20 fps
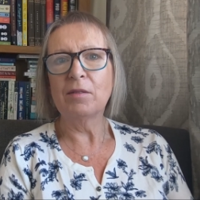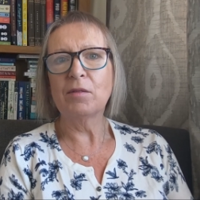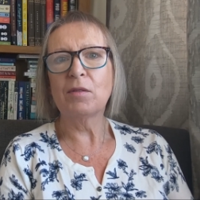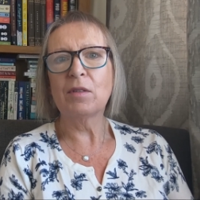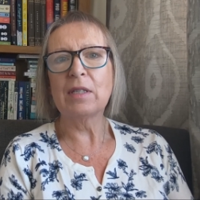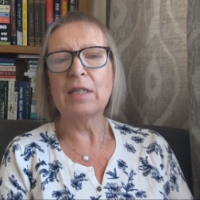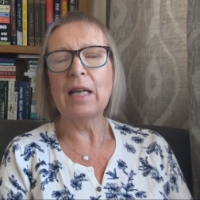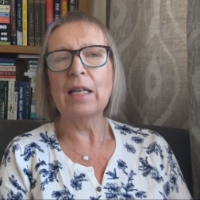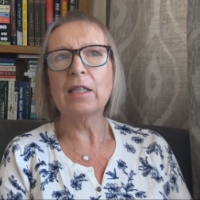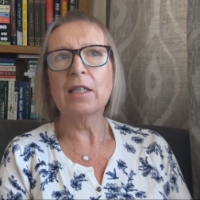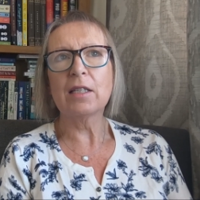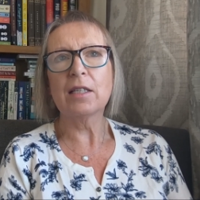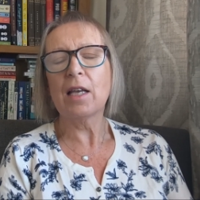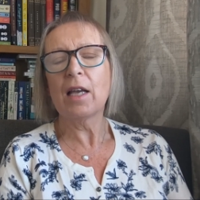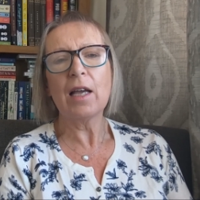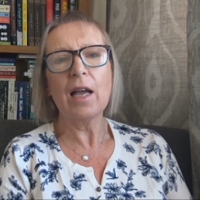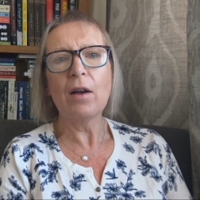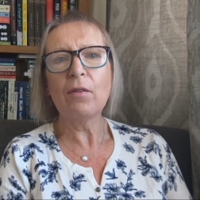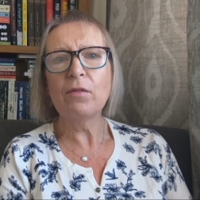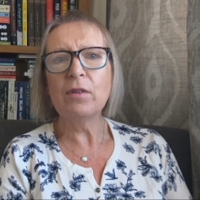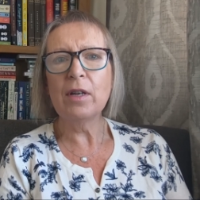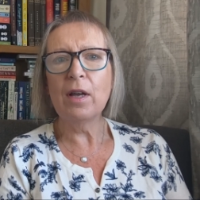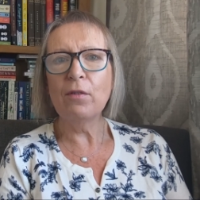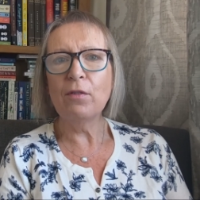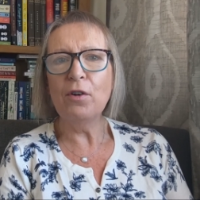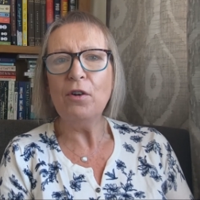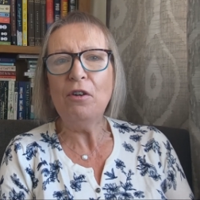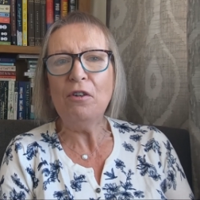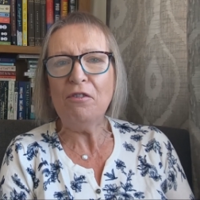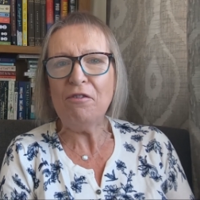sad to say I've
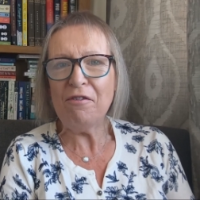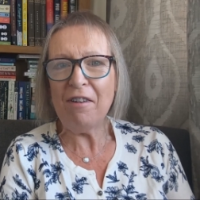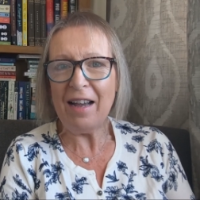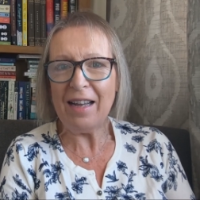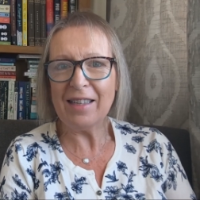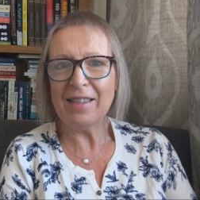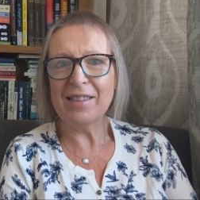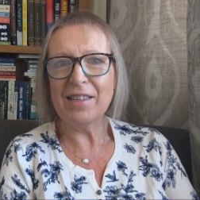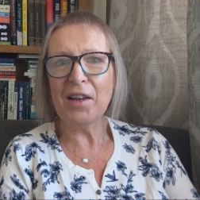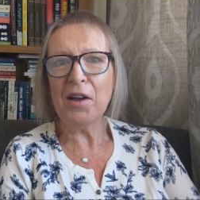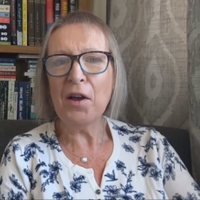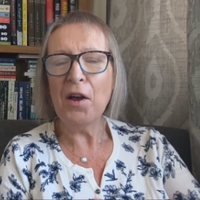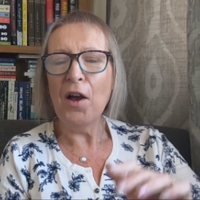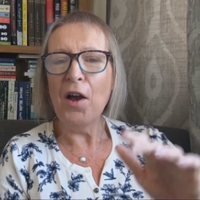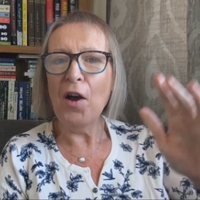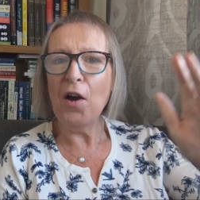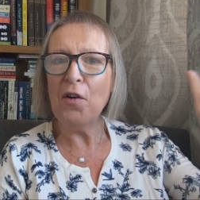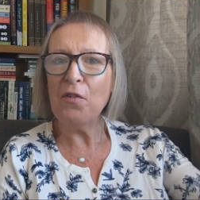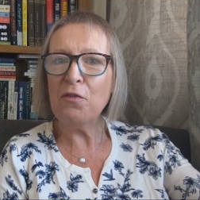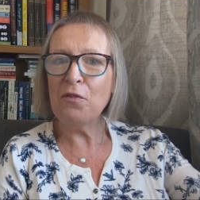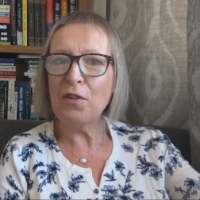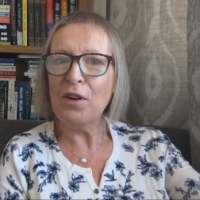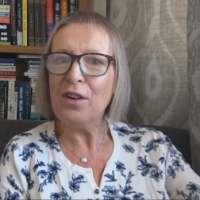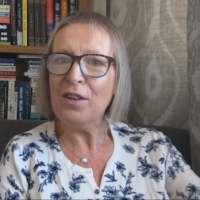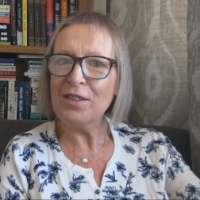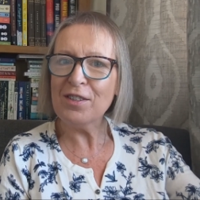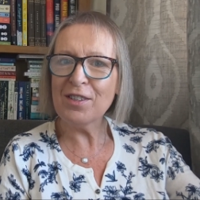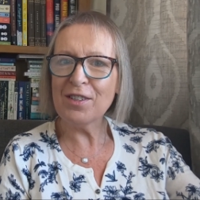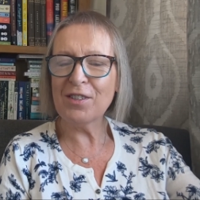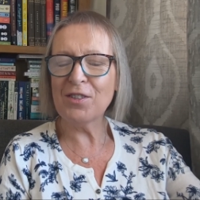never read her
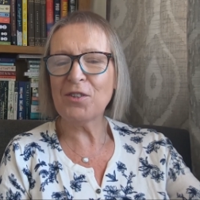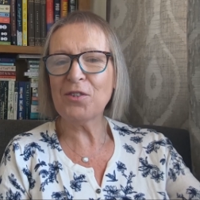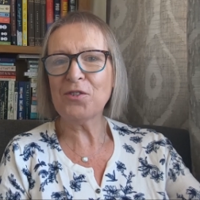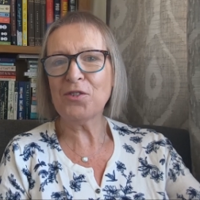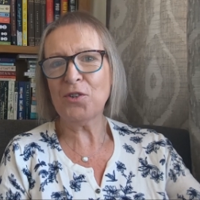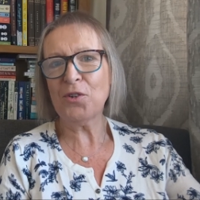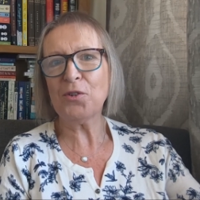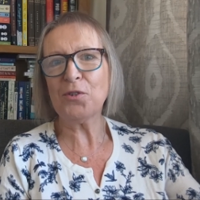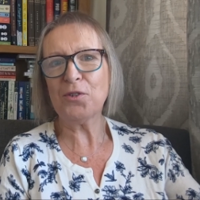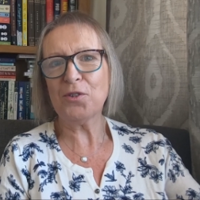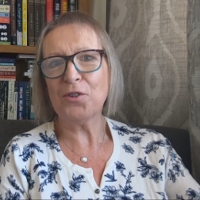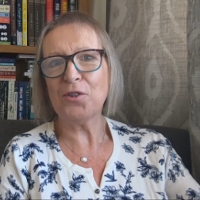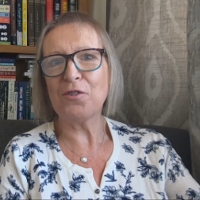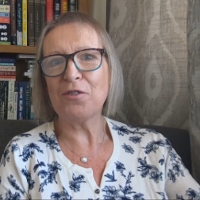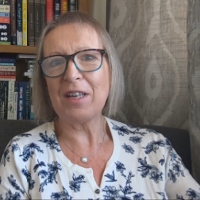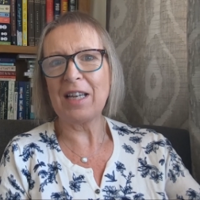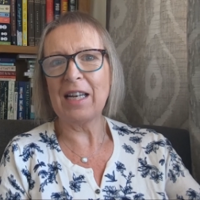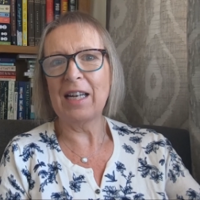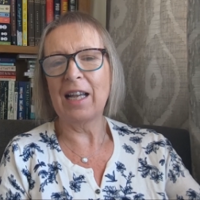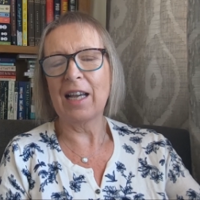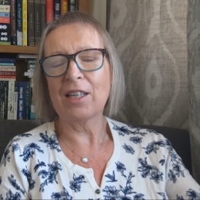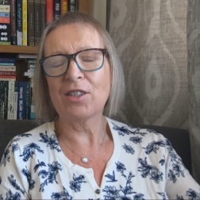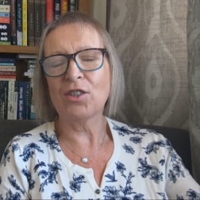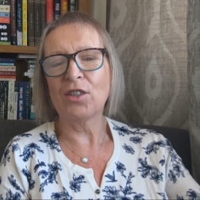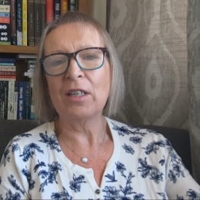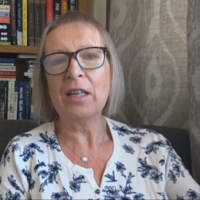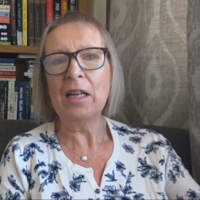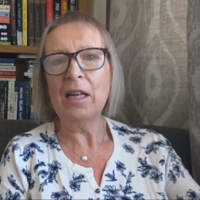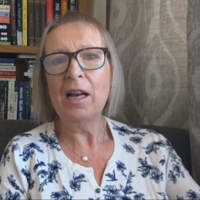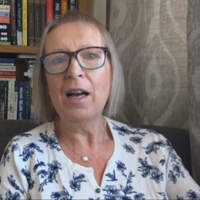first short story
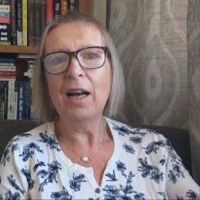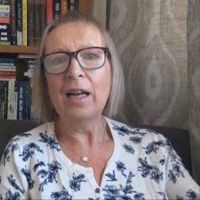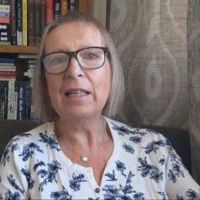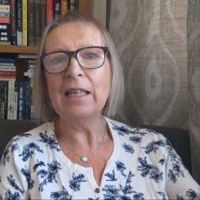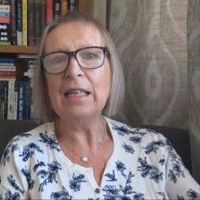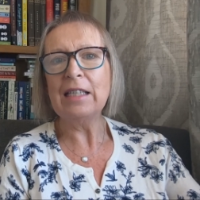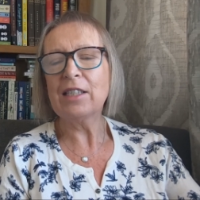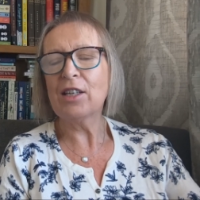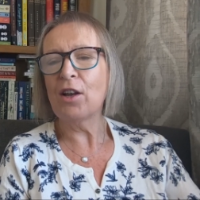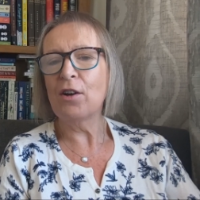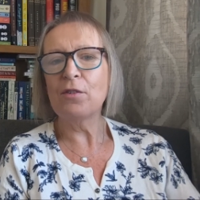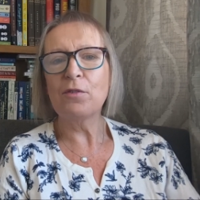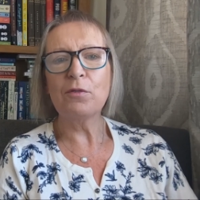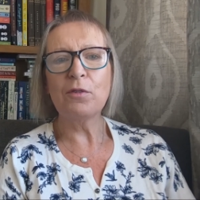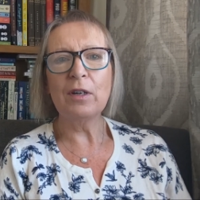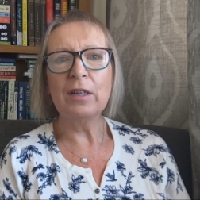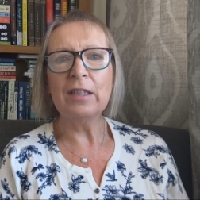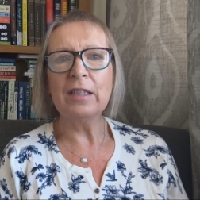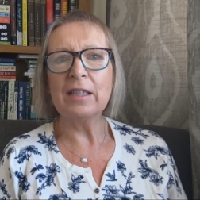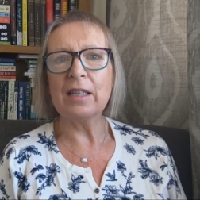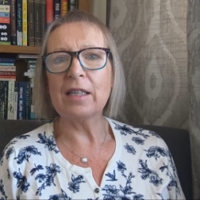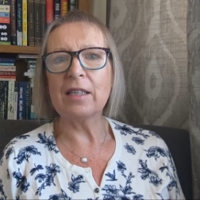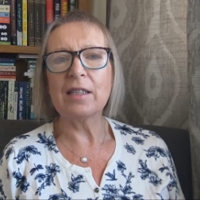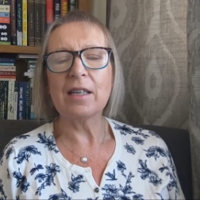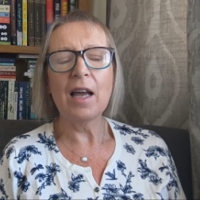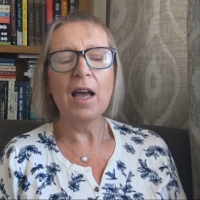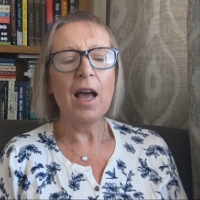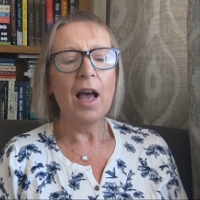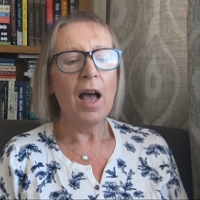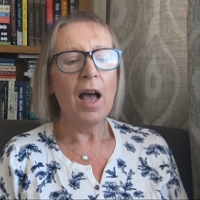collection. I need to go and find it.